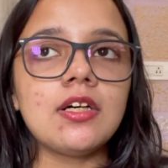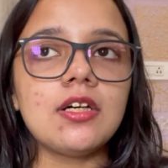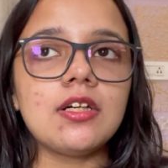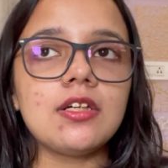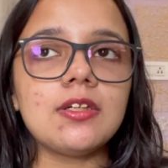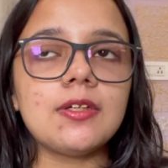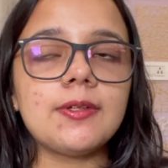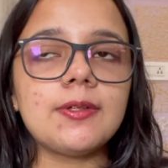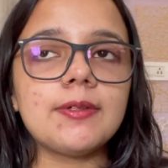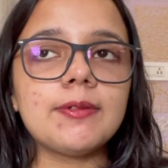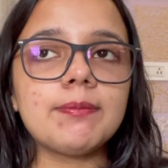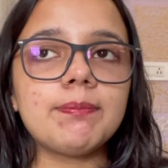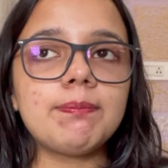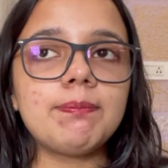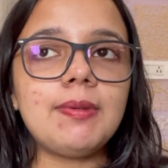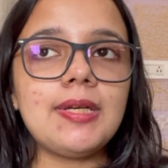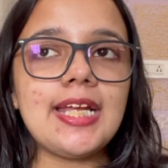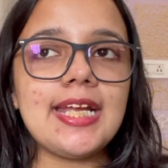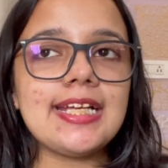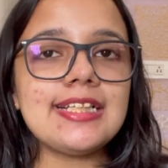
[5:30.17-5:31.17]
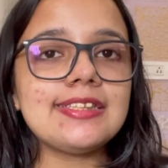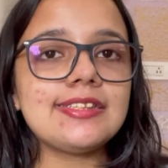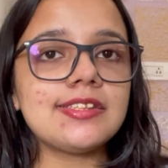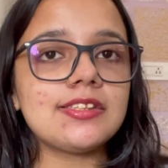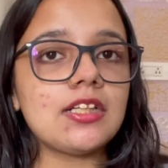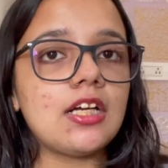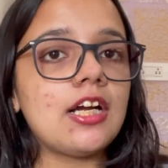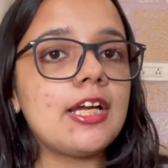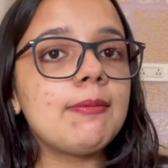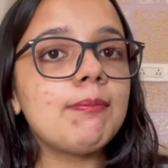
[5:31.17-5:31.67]
uh, plays
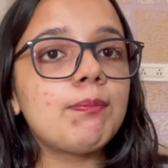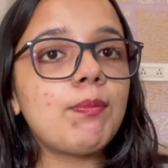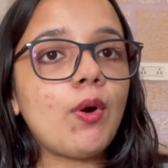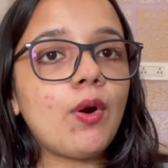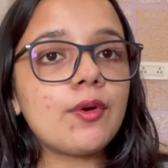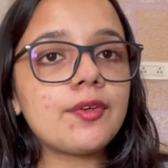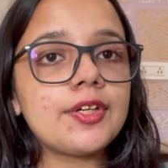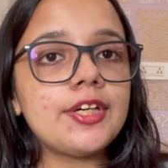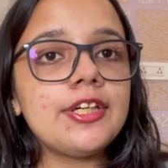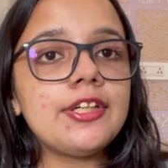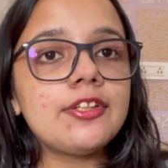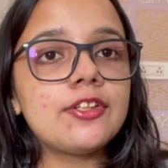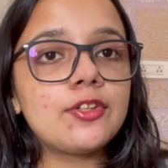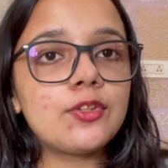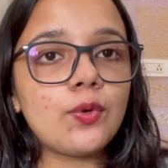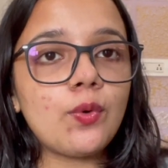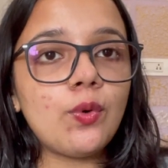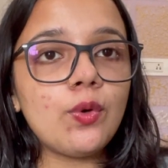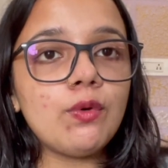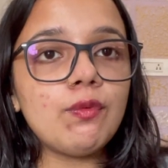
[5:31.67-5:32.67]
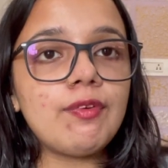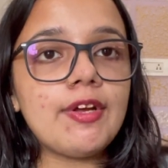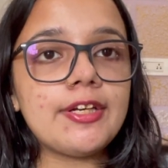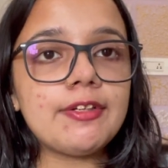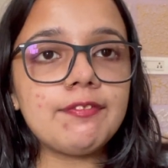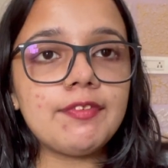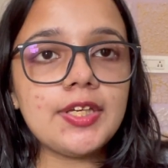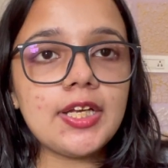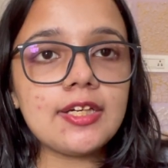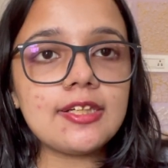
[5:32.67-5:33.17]
an important role
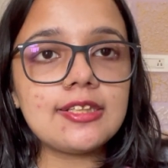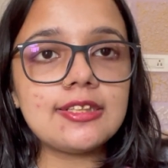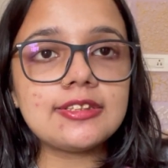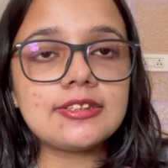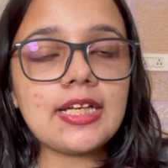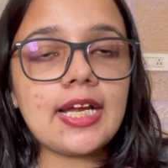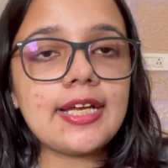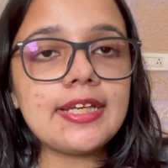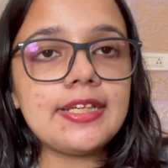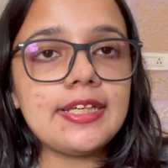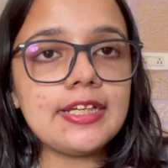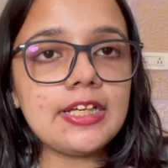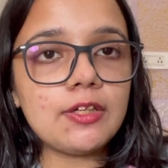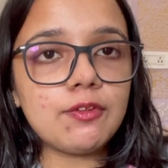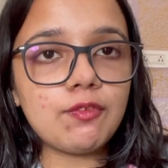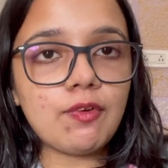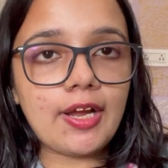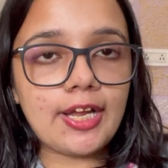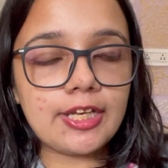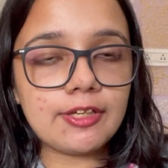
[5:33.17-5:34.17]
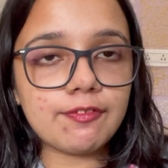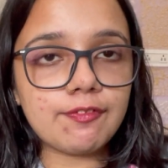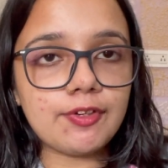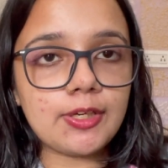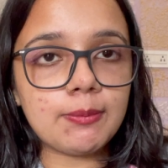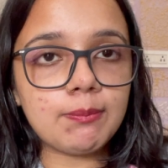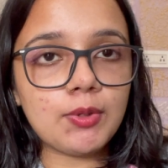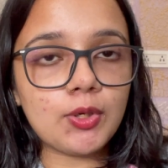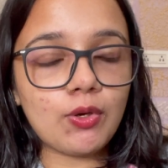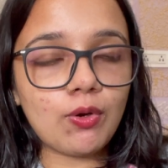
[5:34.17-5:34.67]
when we are designing a
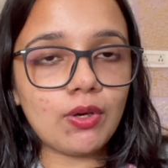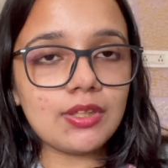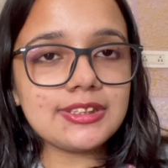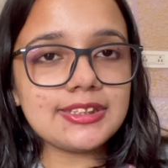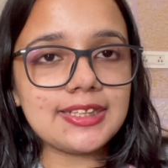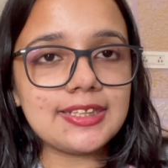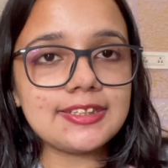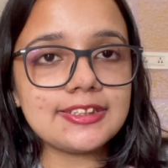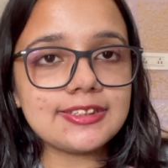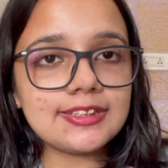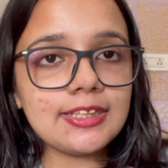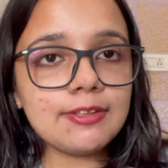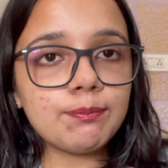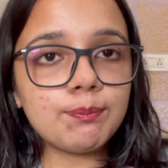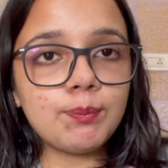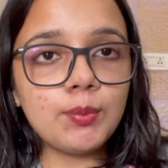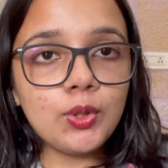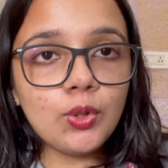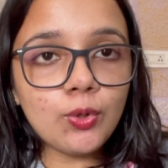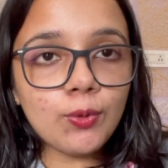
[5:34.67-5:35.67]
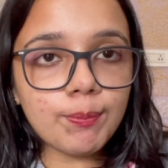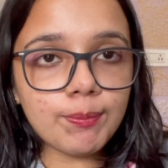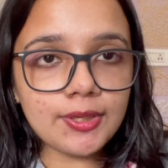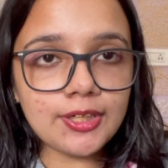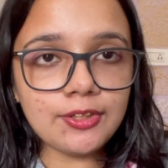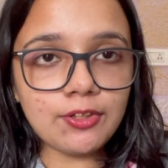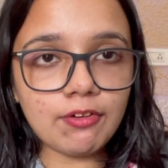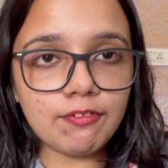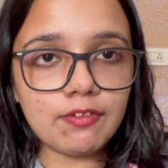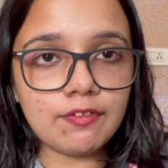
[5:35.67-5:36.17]
wireframe because it's a
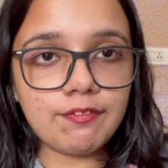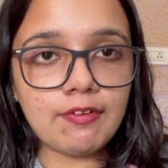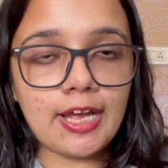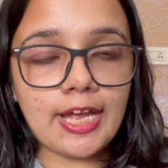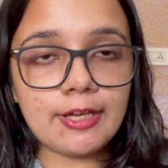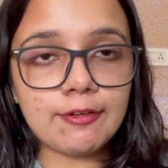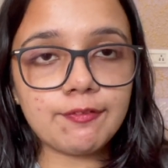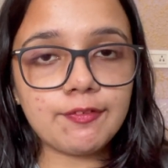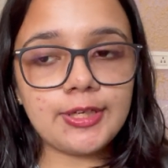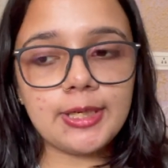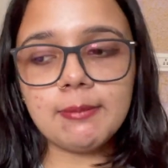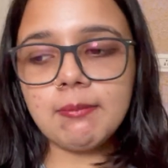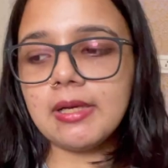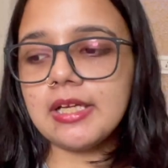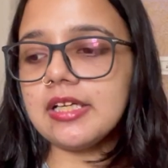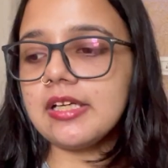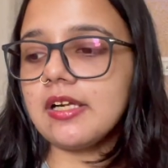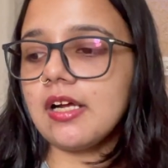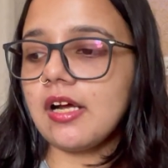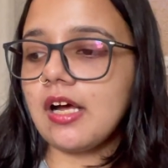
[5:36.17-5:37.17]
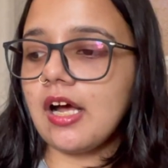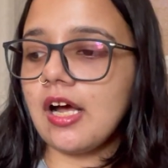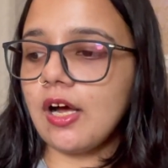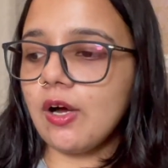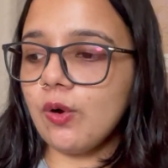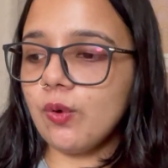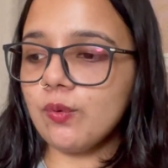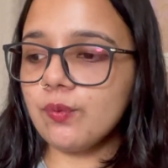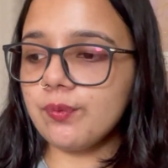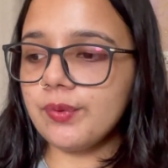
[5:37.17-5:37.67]
blueprint of a wireframe and
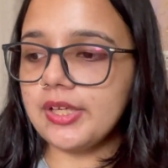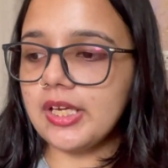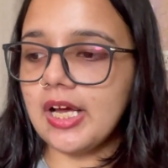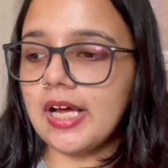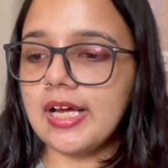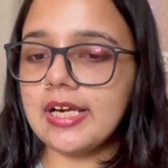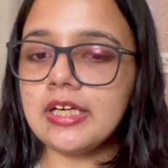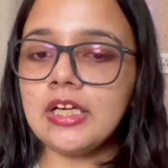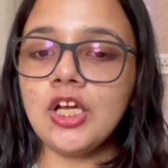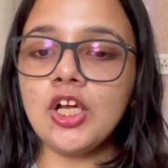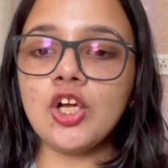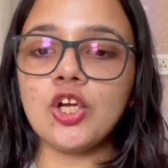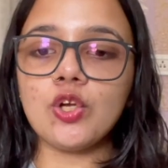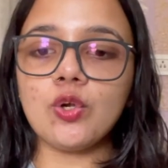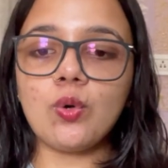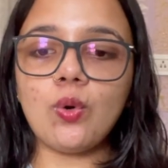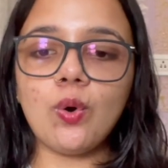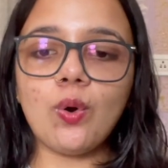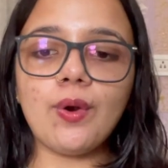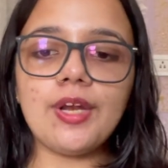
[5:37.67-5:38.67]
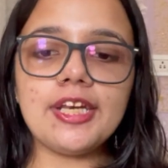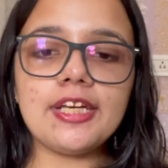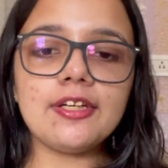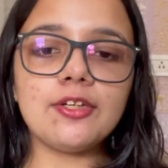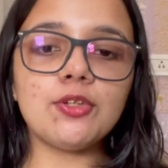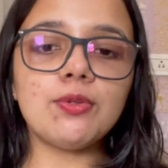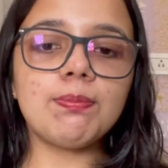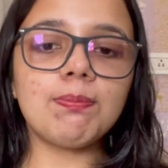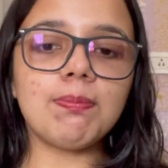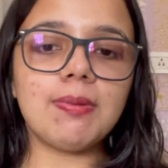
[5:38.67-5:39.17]
how we are
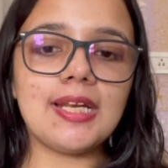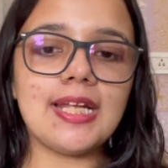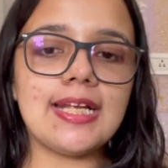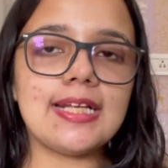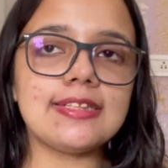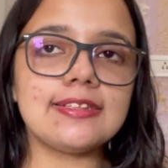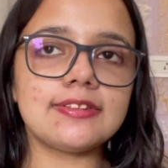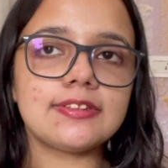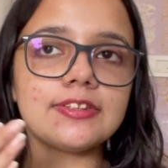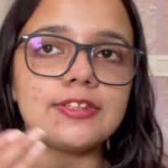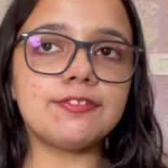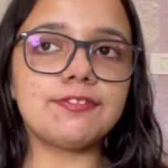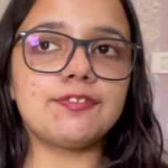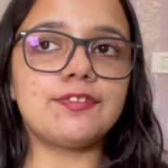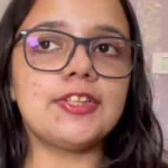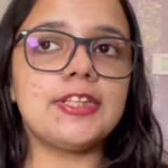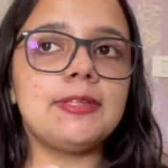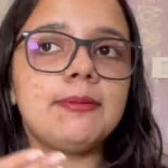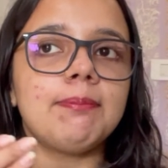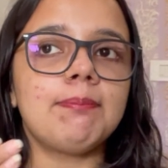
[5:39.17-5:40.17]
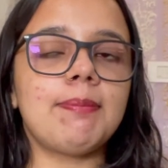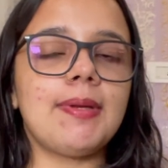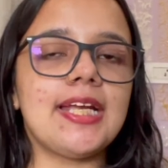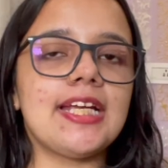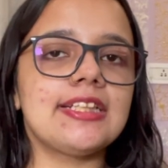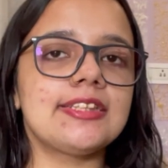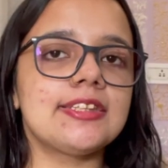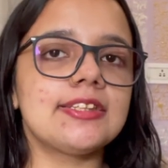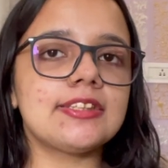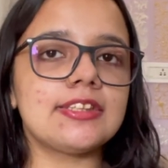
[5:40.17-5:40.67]
going to place different
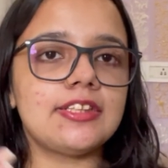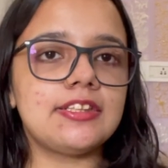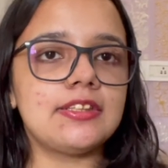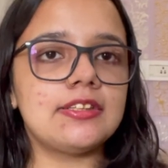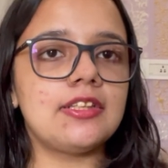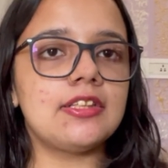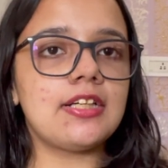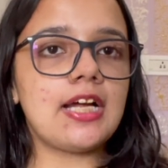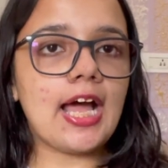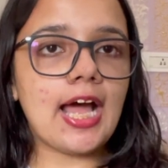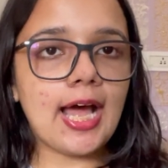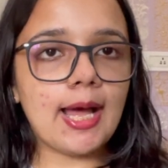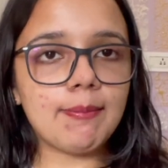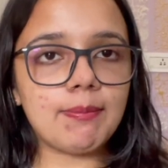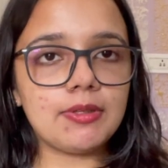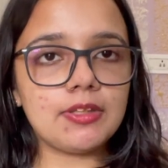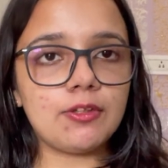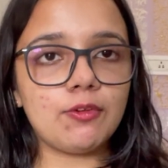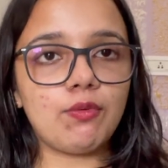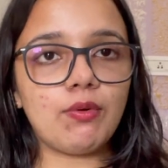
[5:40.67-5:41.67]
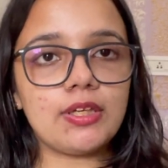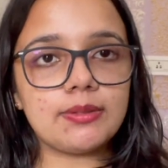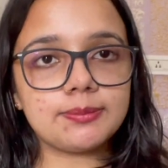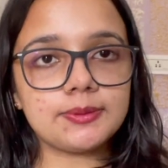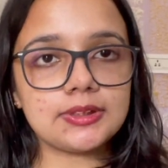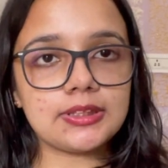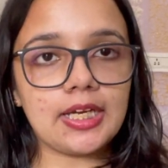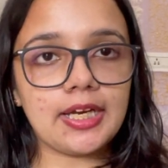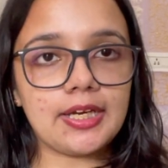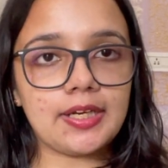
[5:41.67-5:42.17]
pages in the app and the
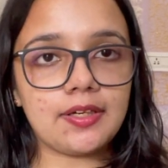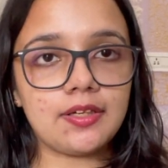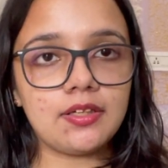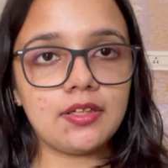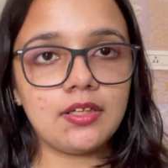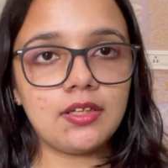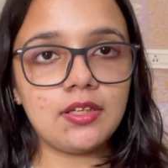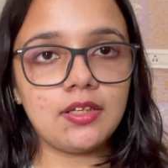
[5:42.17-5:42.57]
website